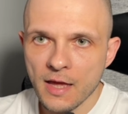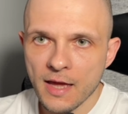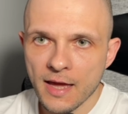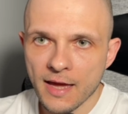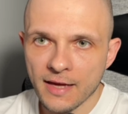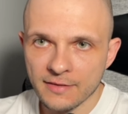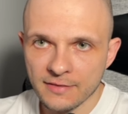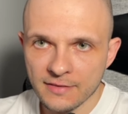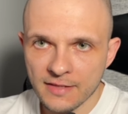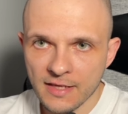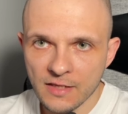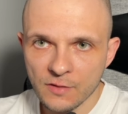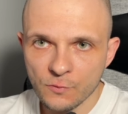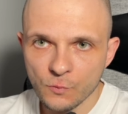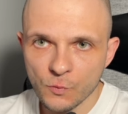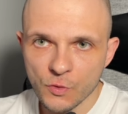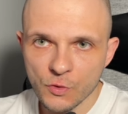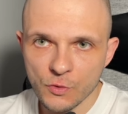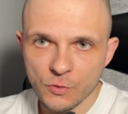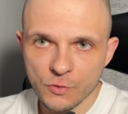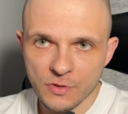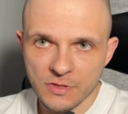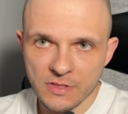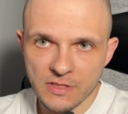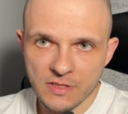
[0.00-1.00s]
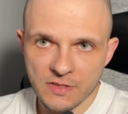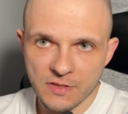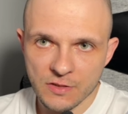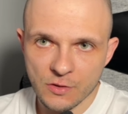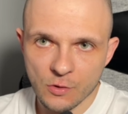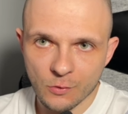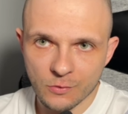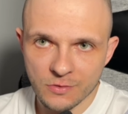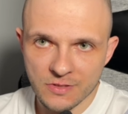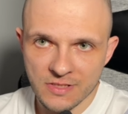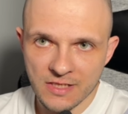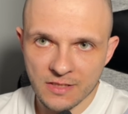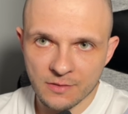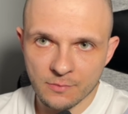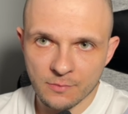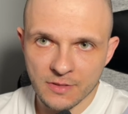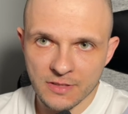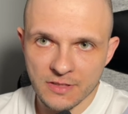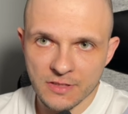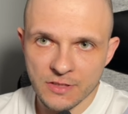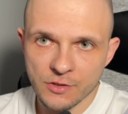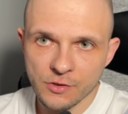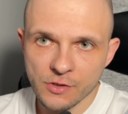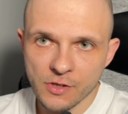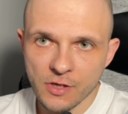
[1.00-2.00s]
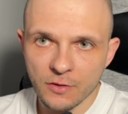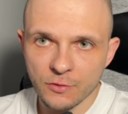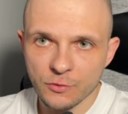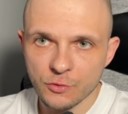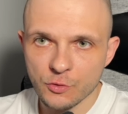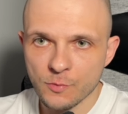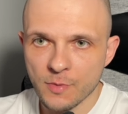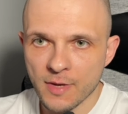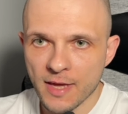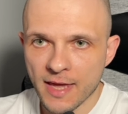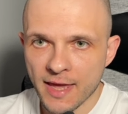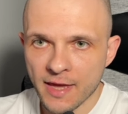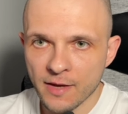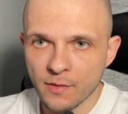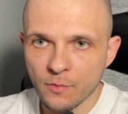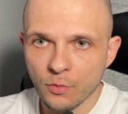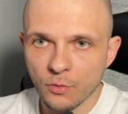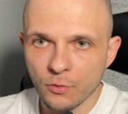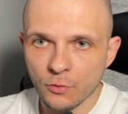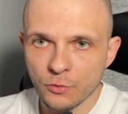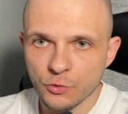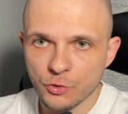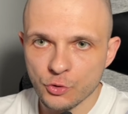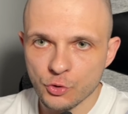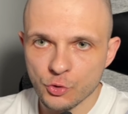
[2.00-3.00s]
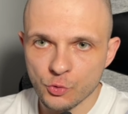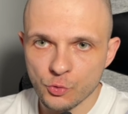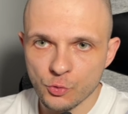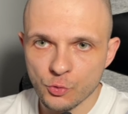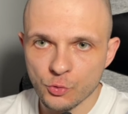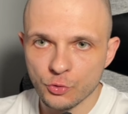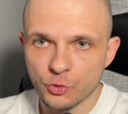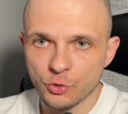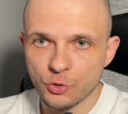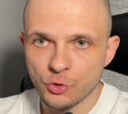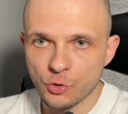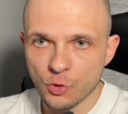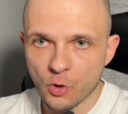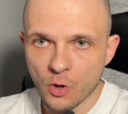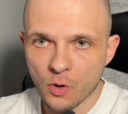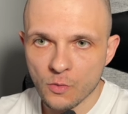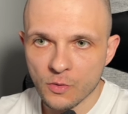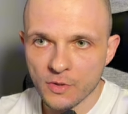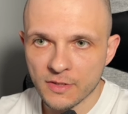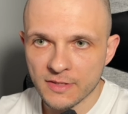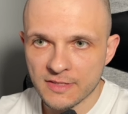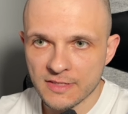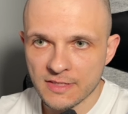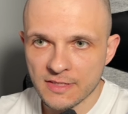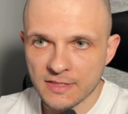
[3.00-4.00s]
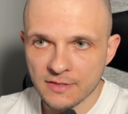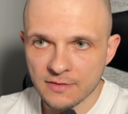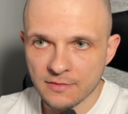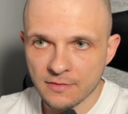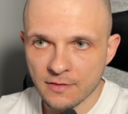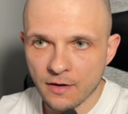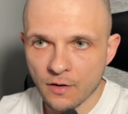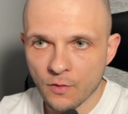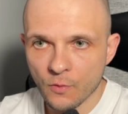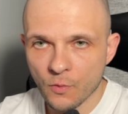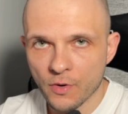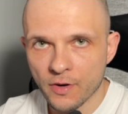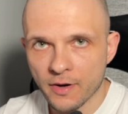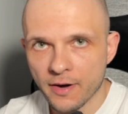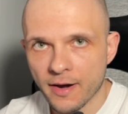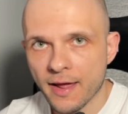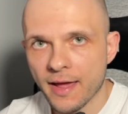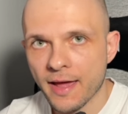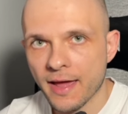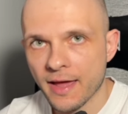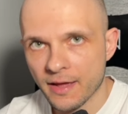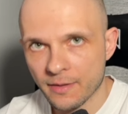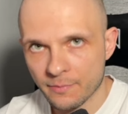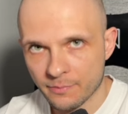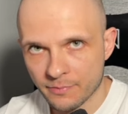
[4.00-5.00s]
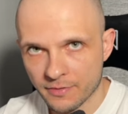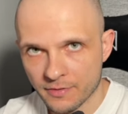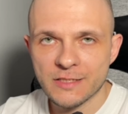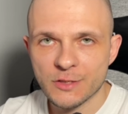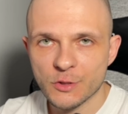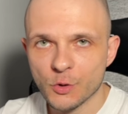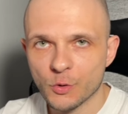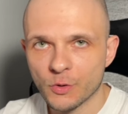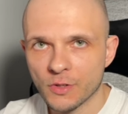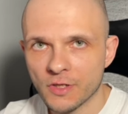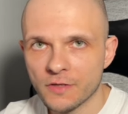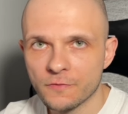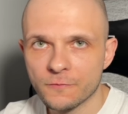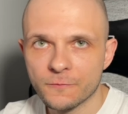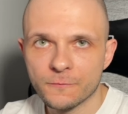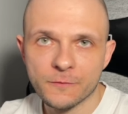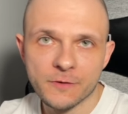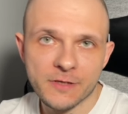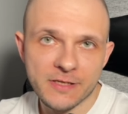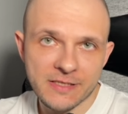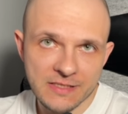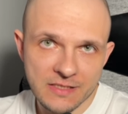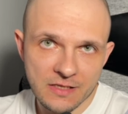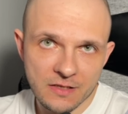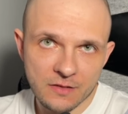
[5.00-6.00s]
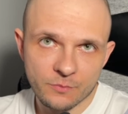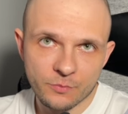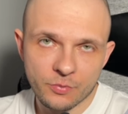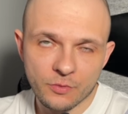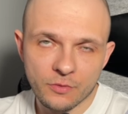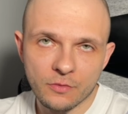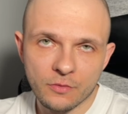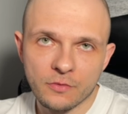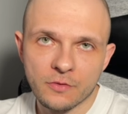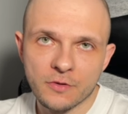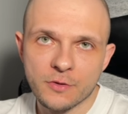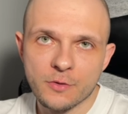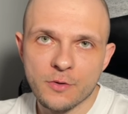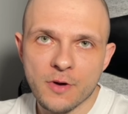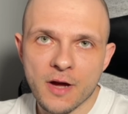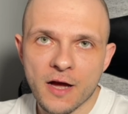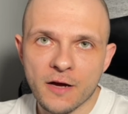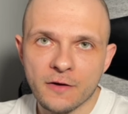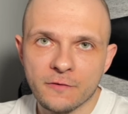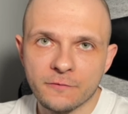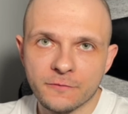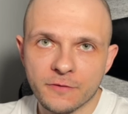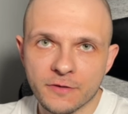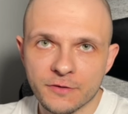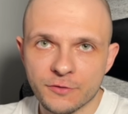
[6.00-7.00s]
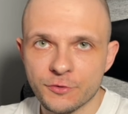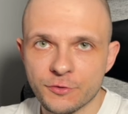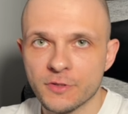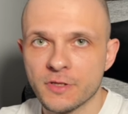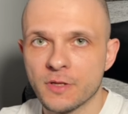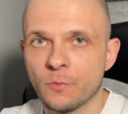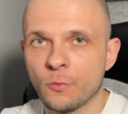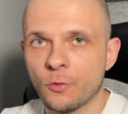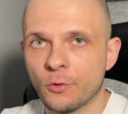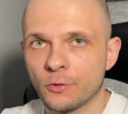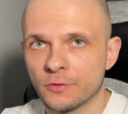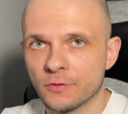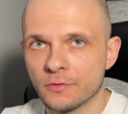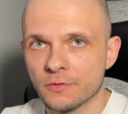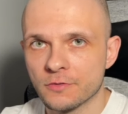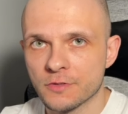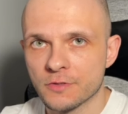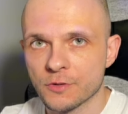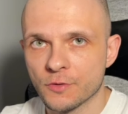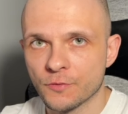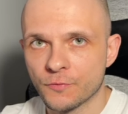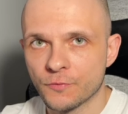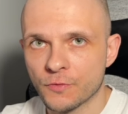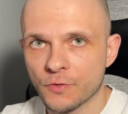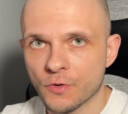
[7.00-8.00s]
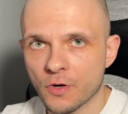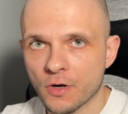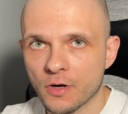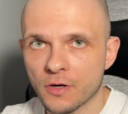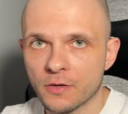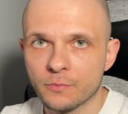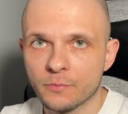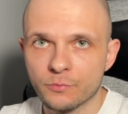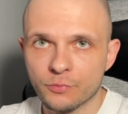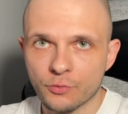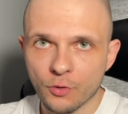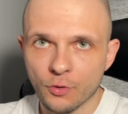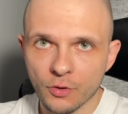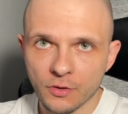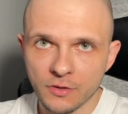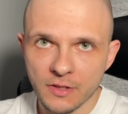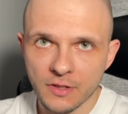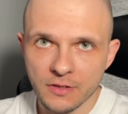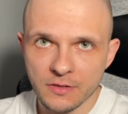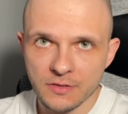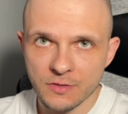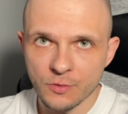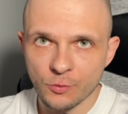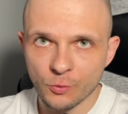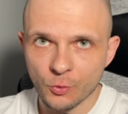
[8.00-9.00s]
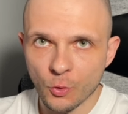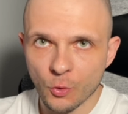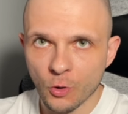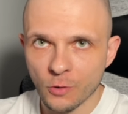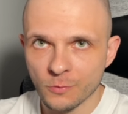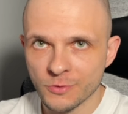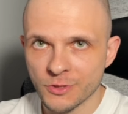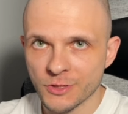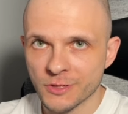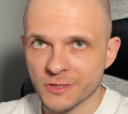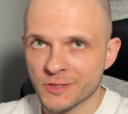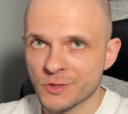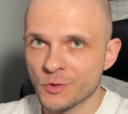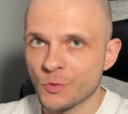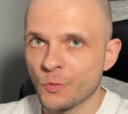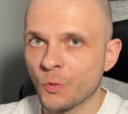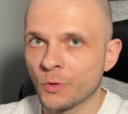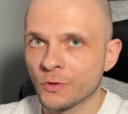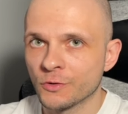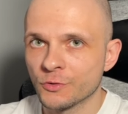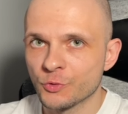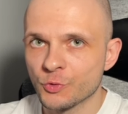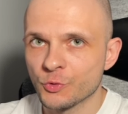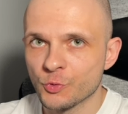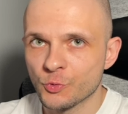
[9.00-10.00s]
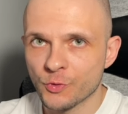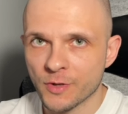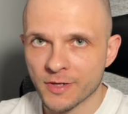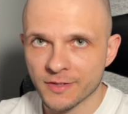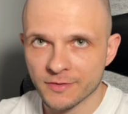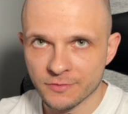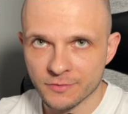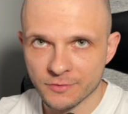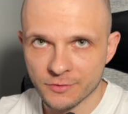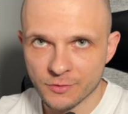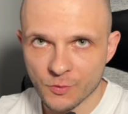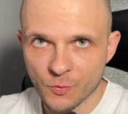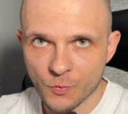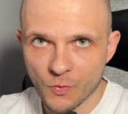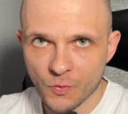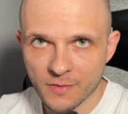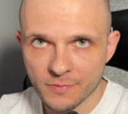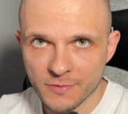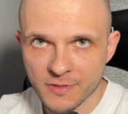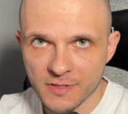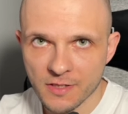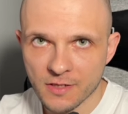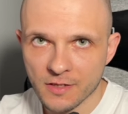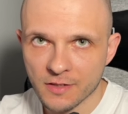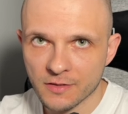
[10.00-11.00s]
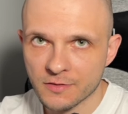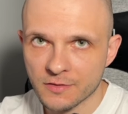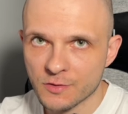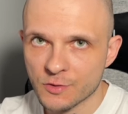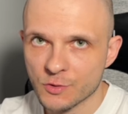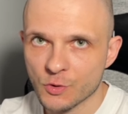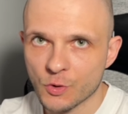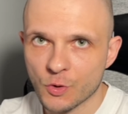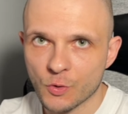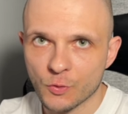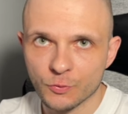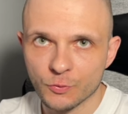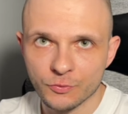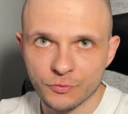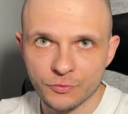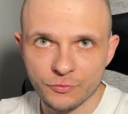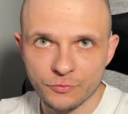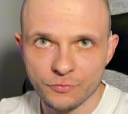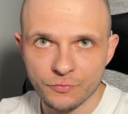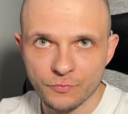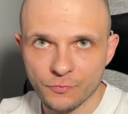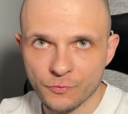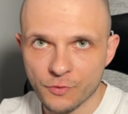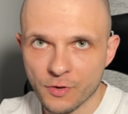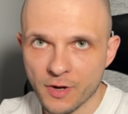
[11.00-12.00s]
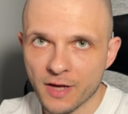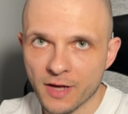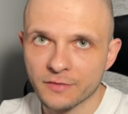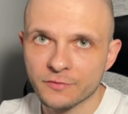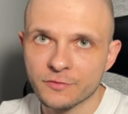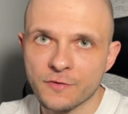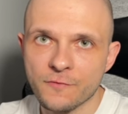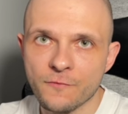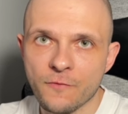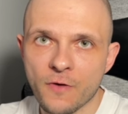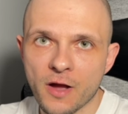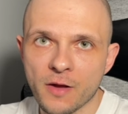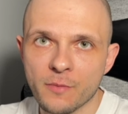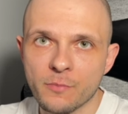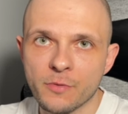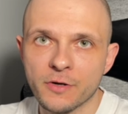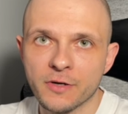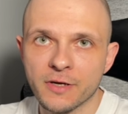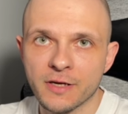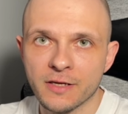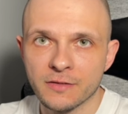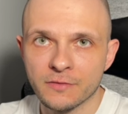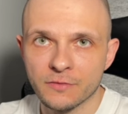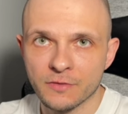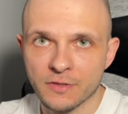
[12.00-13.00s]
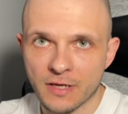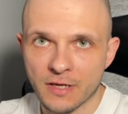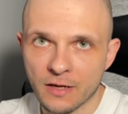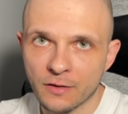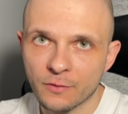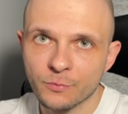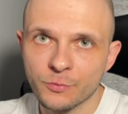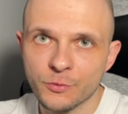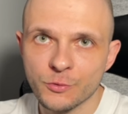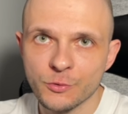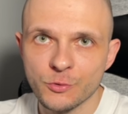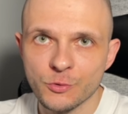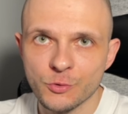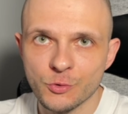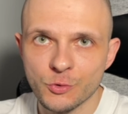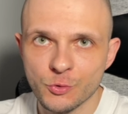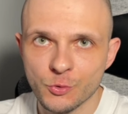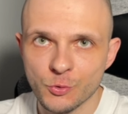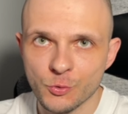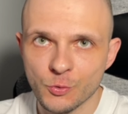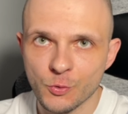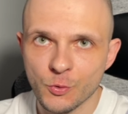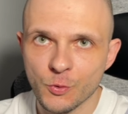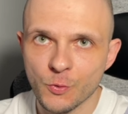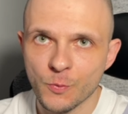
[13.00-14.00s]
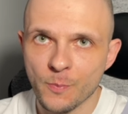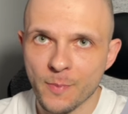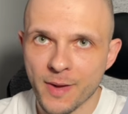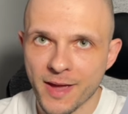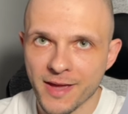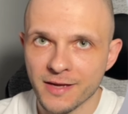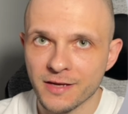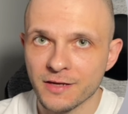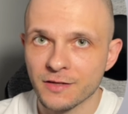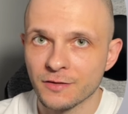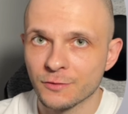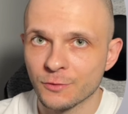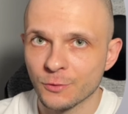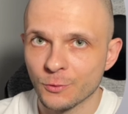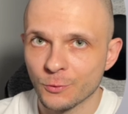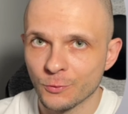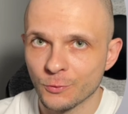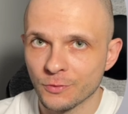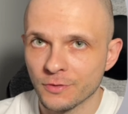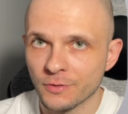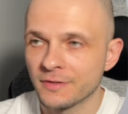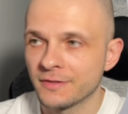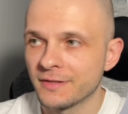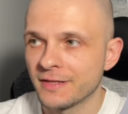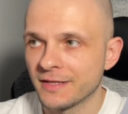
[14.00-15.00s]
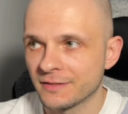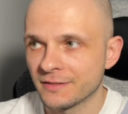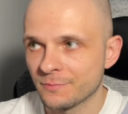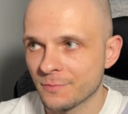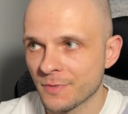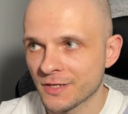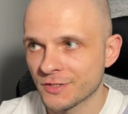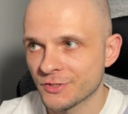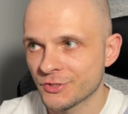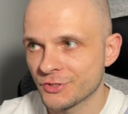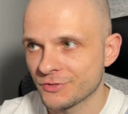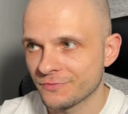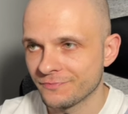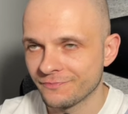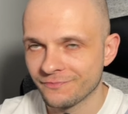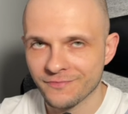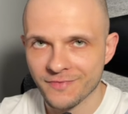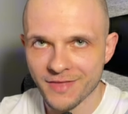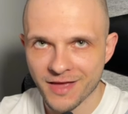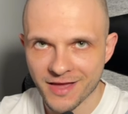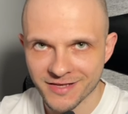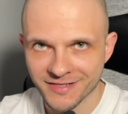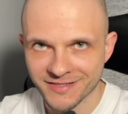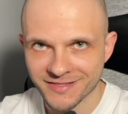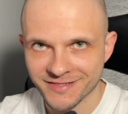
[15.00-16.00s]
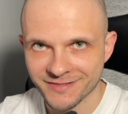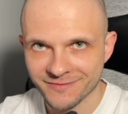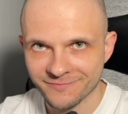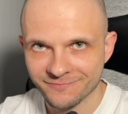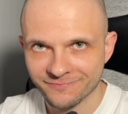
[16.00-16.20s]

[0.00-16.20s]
And then we use this nodes and material to be able to draw it in our app. So if, for example, you have 3D models of your products or objects you want to render in your website, so React Fiber can help you to make it look that much nice.